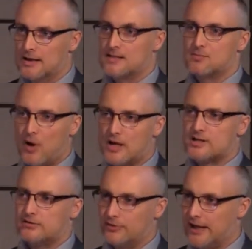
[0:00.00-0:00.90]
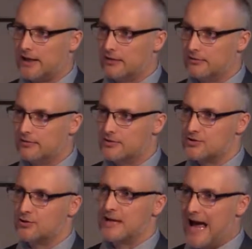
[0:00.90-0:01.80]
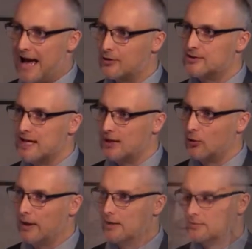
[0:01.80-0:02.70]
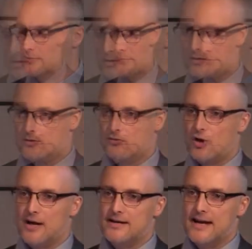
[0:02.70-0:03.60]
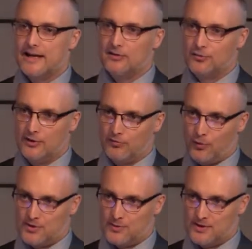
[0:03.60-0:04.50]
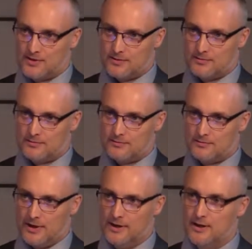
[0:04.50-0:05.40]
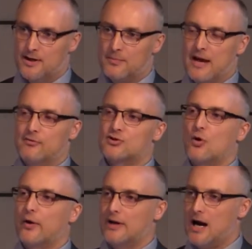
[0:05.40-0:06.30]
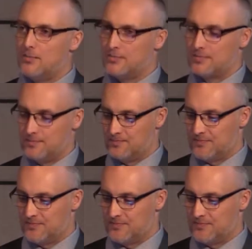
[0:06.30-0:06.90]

Is it positive or negative? Is there an add or a takeaway? You've got negative reinforcement, right? Behavior is going up